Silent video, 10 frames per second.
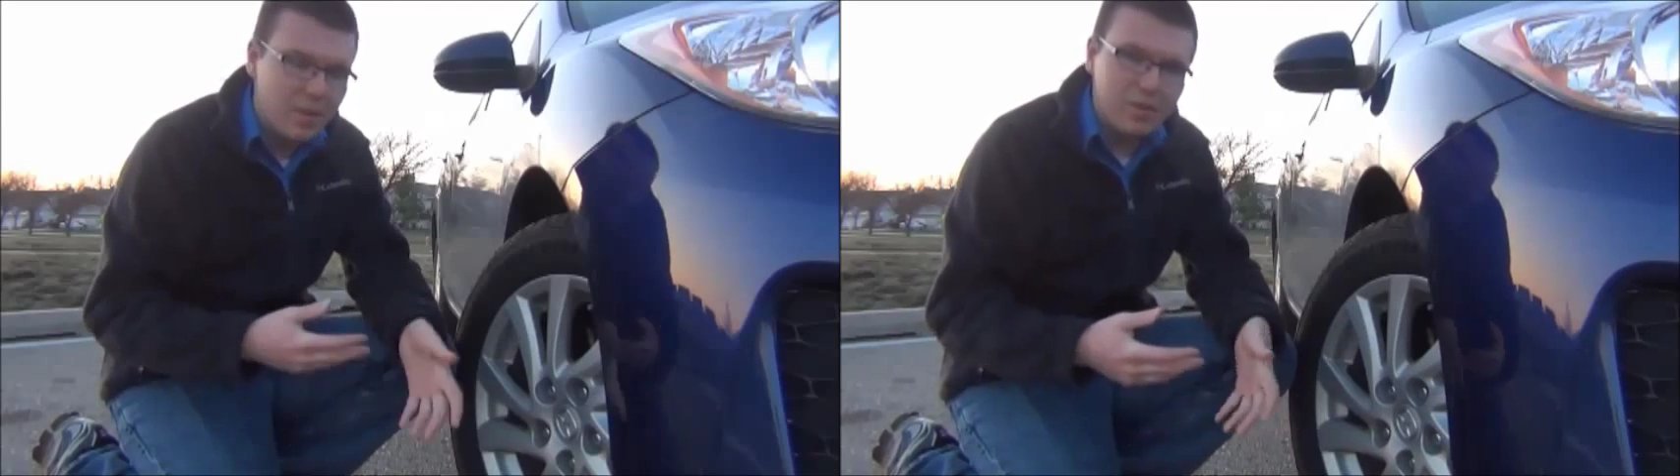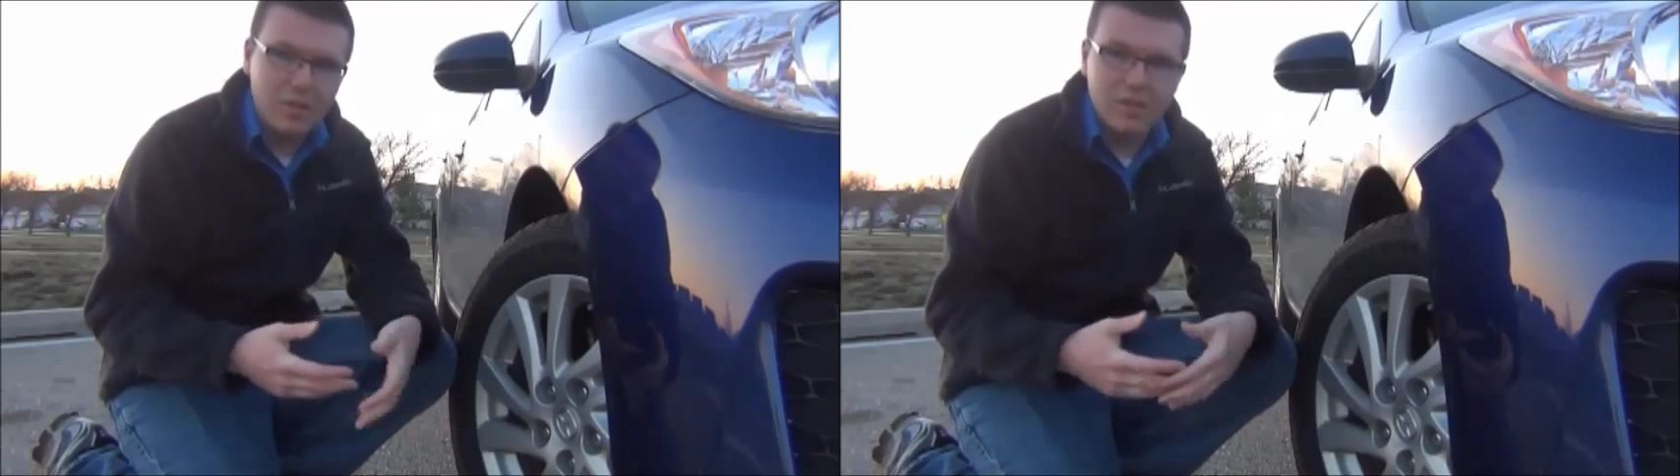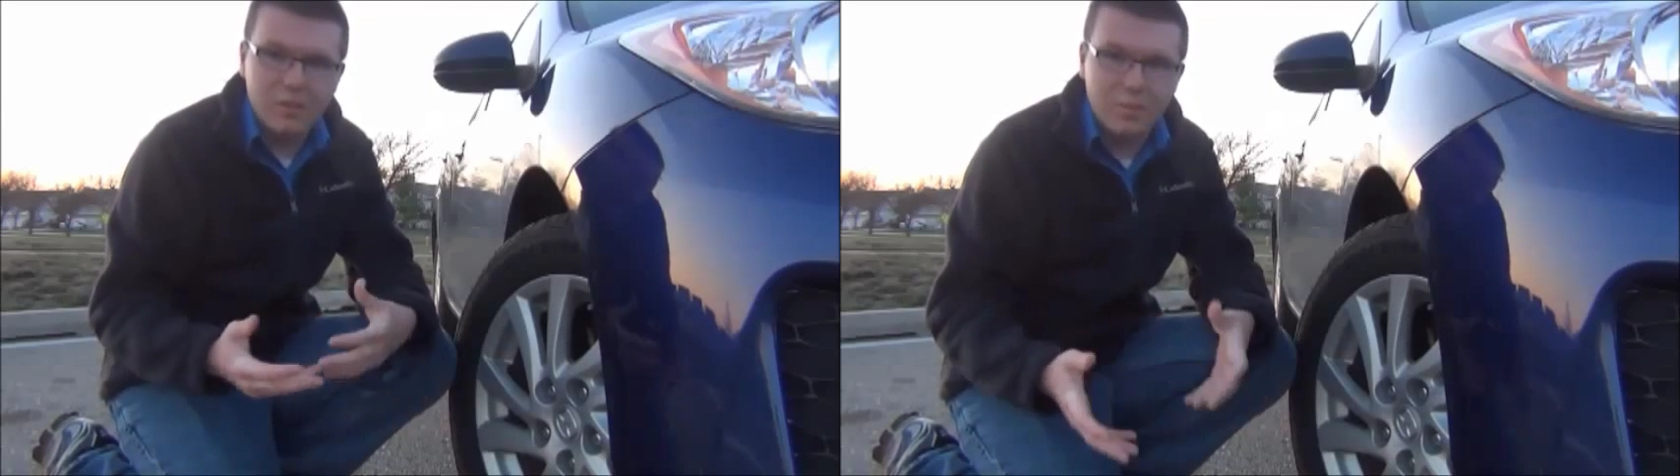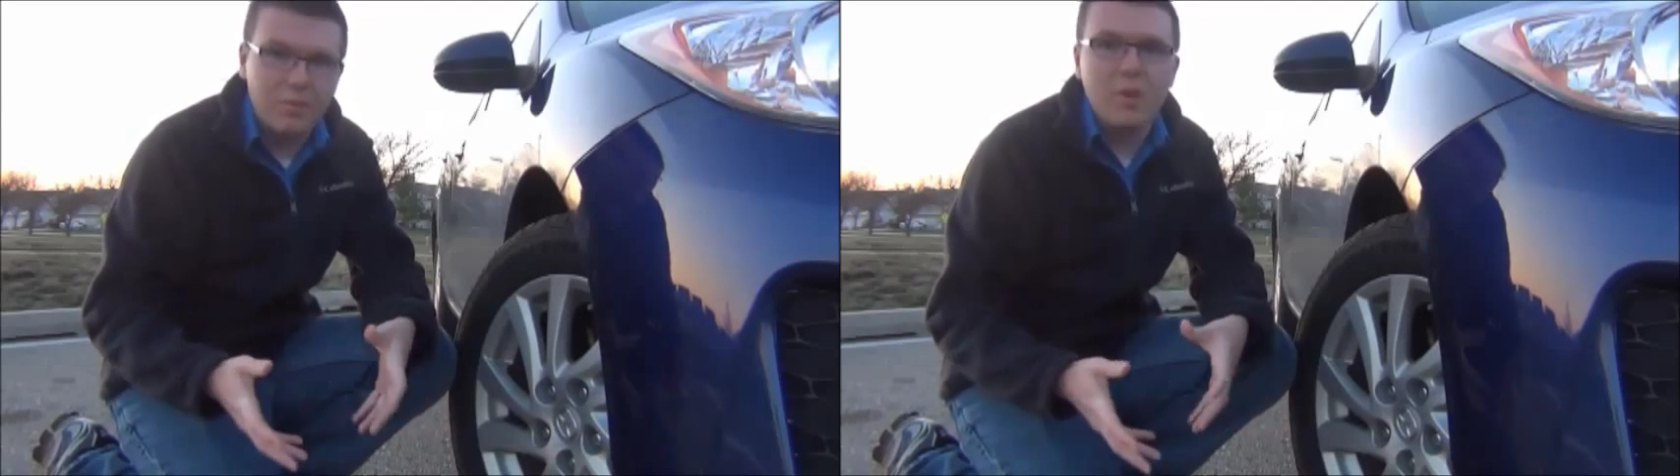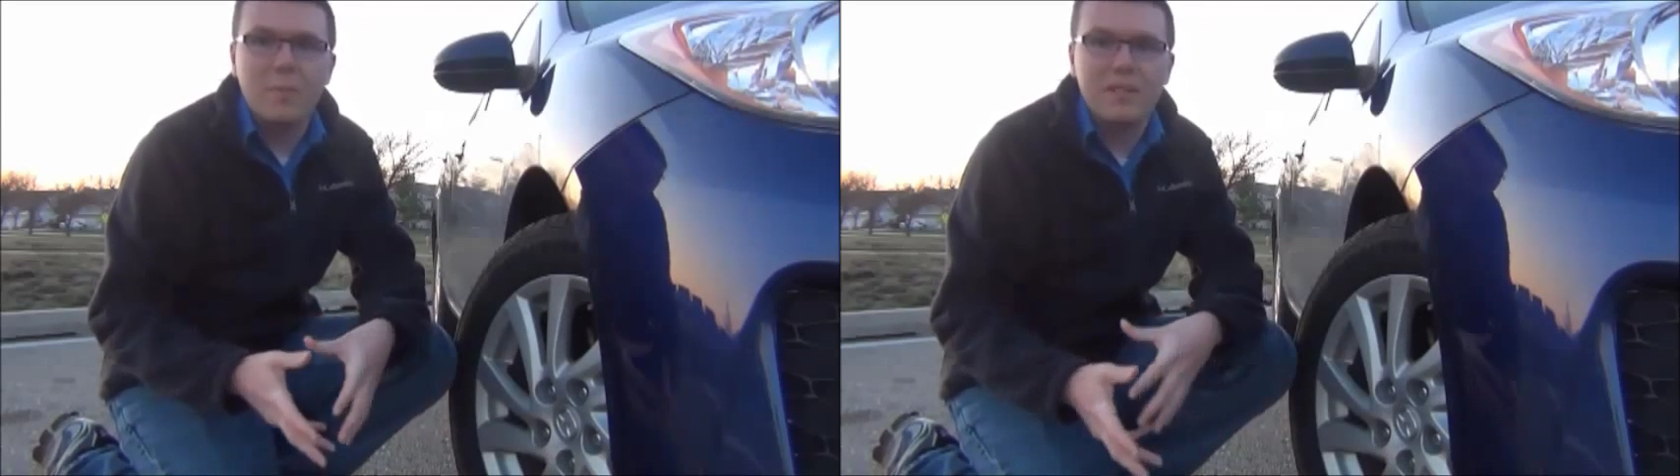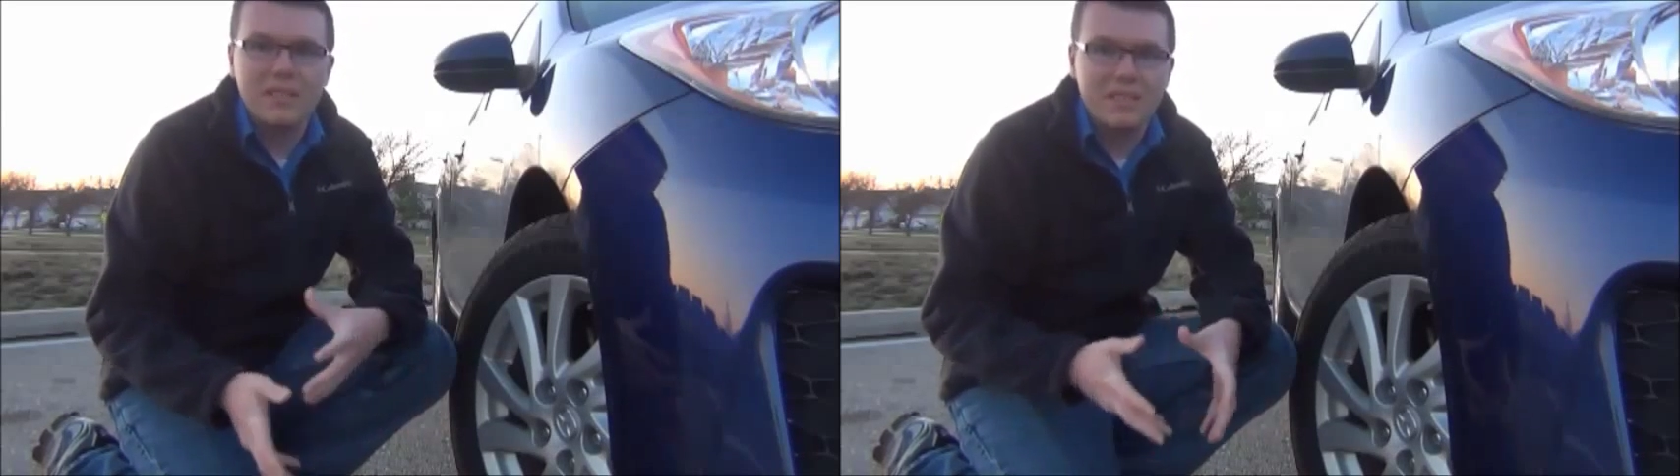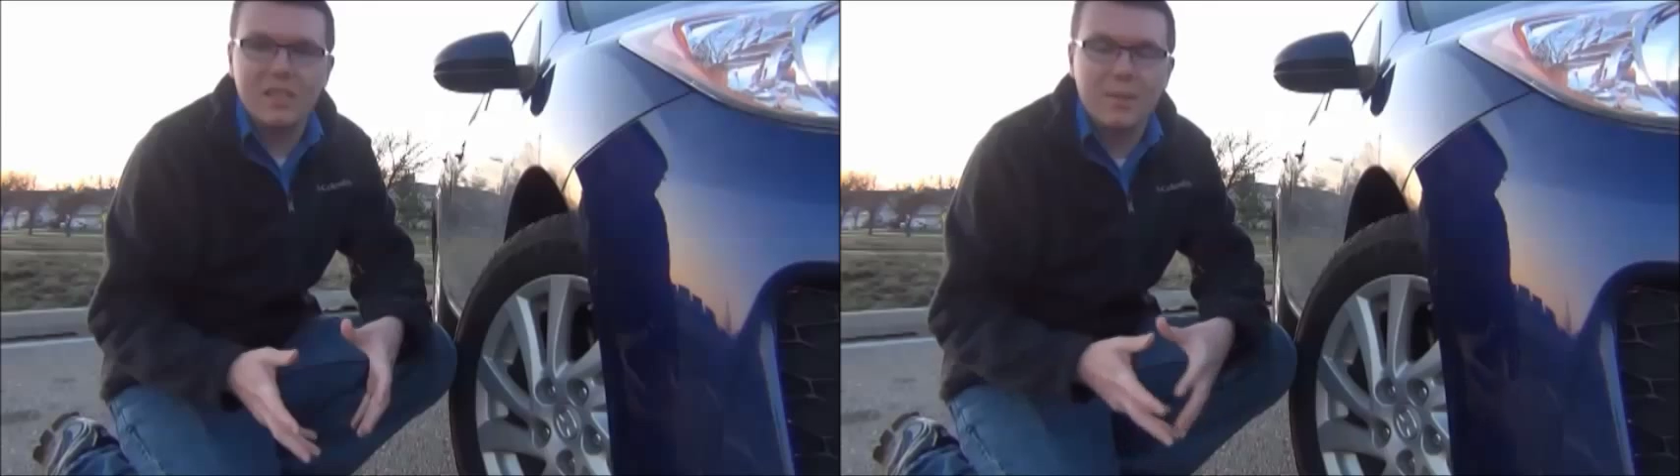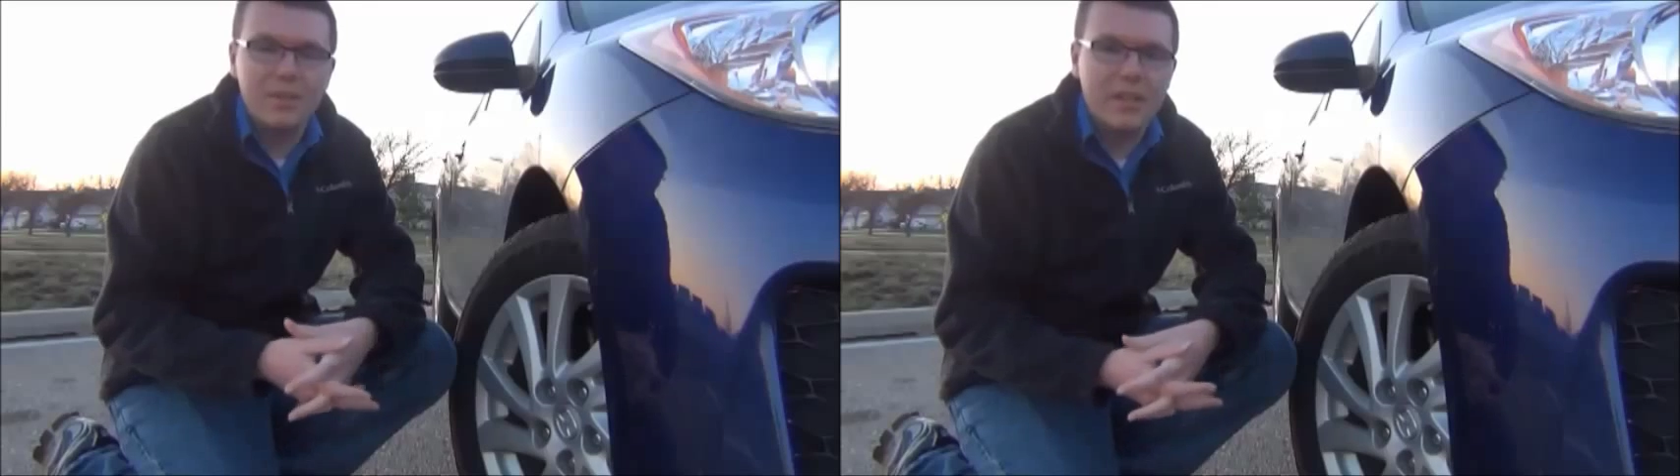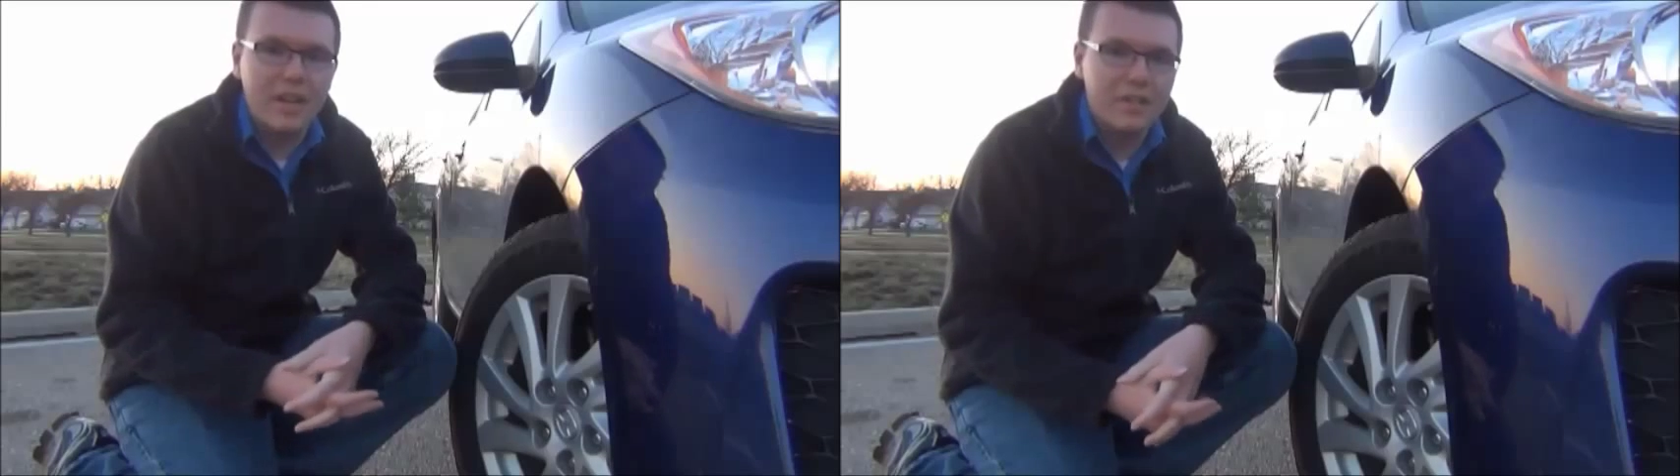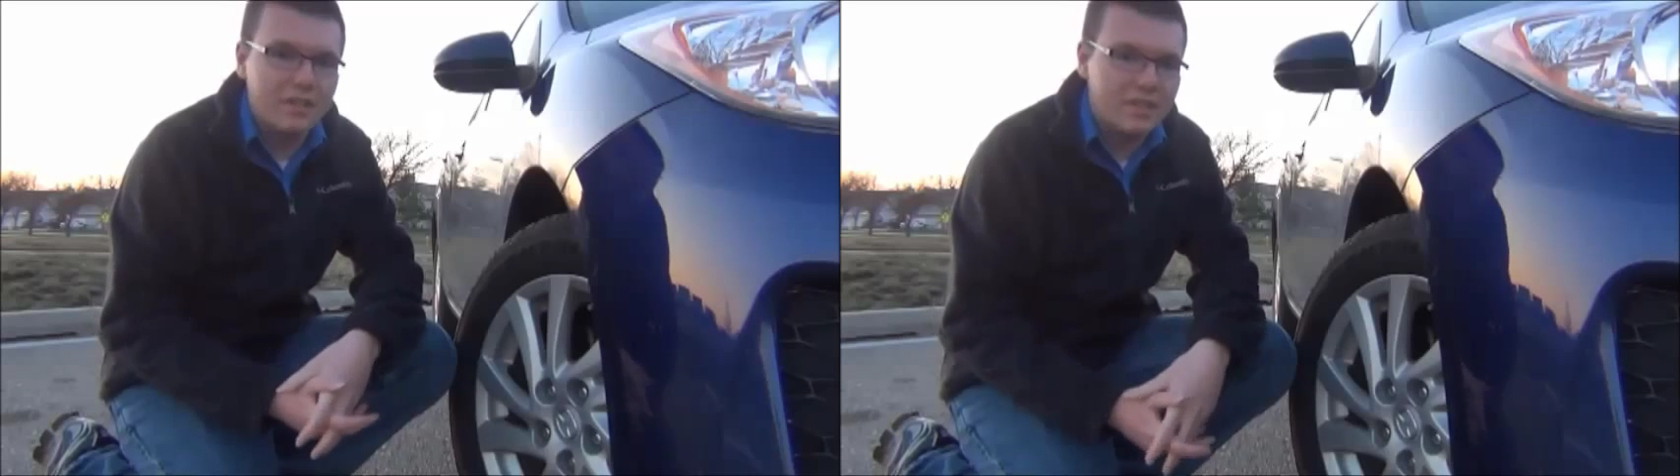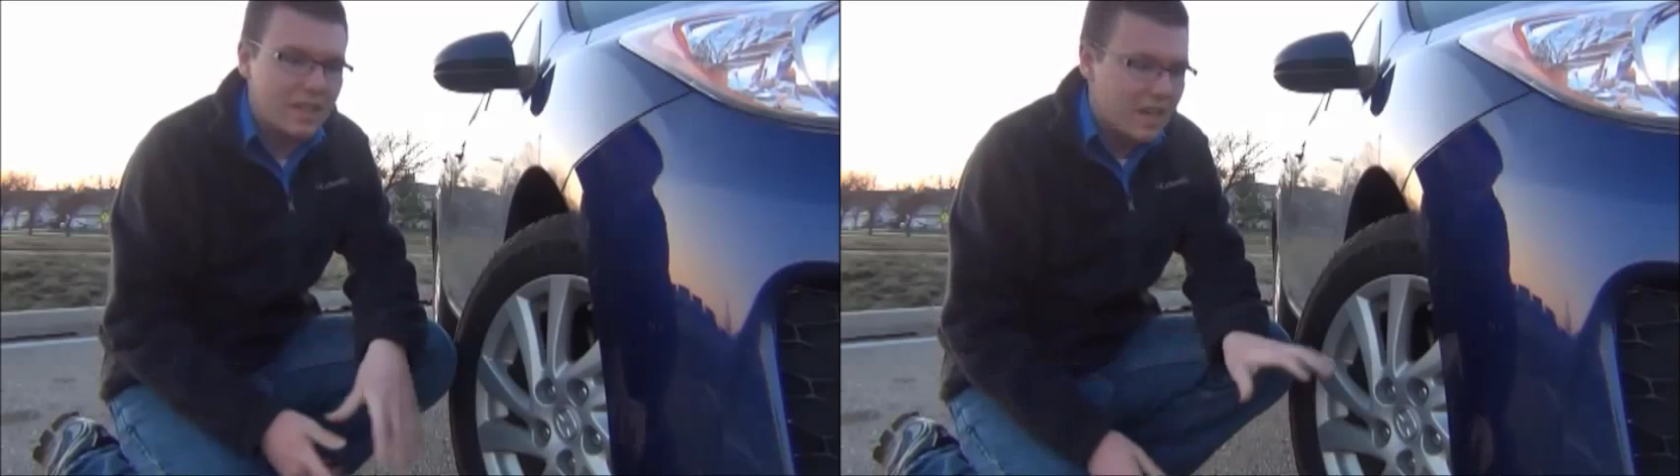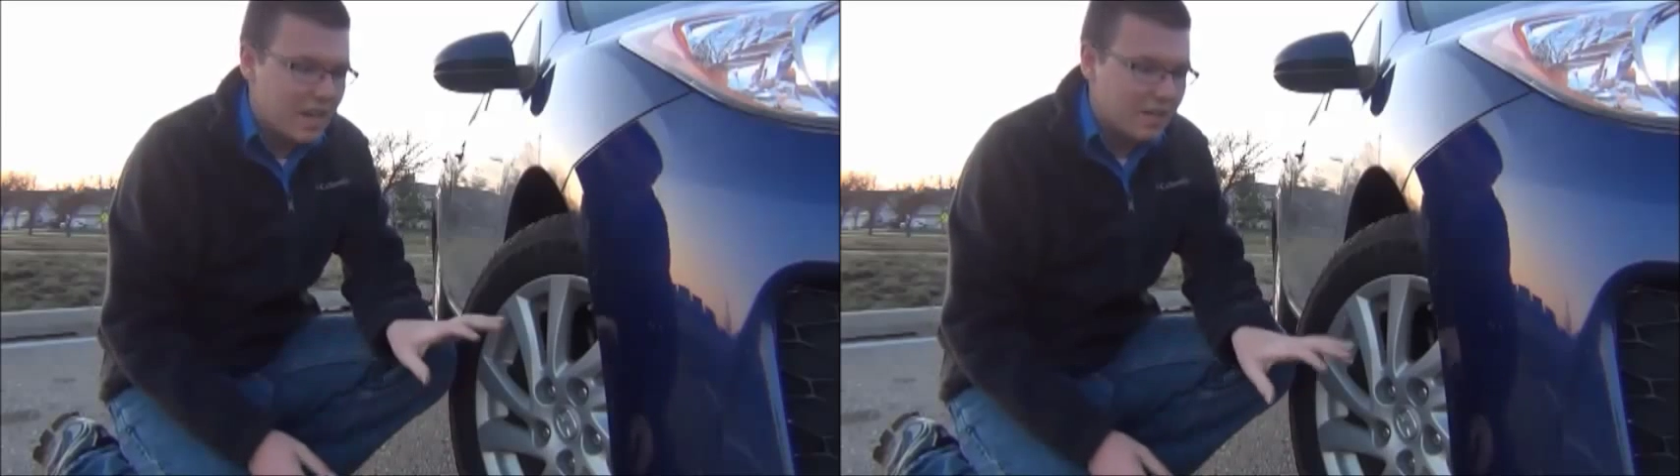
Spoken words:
There's also performance summer tires,